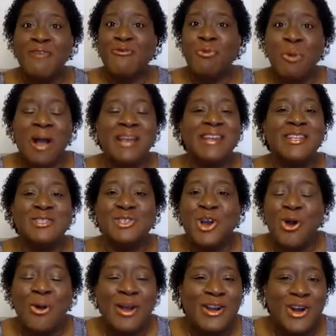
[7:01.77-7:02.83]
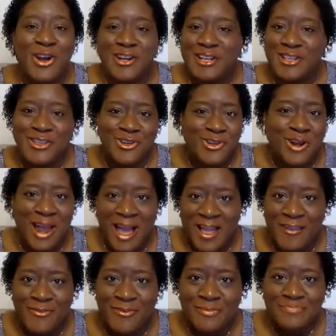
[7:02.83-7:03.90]
of what is going on in your
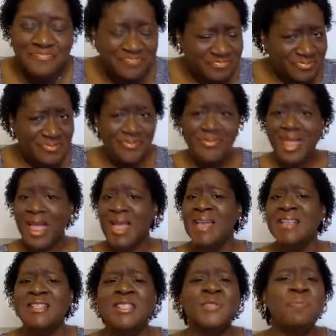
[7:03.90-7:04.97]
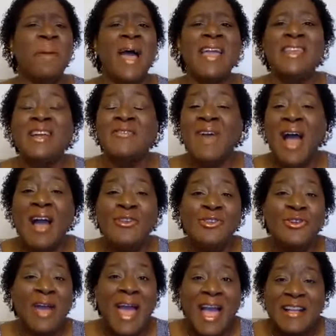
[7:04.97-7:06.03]
life. In spite of how
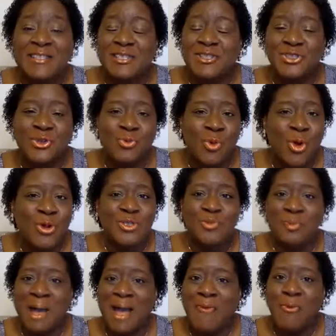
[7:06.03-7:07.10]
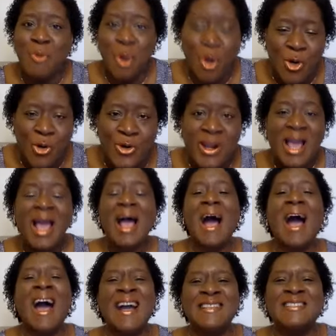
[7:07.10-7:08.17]
you're acting towards my word,
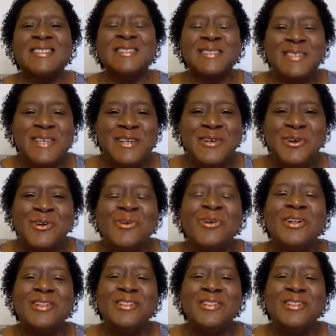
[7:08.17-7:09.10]
I still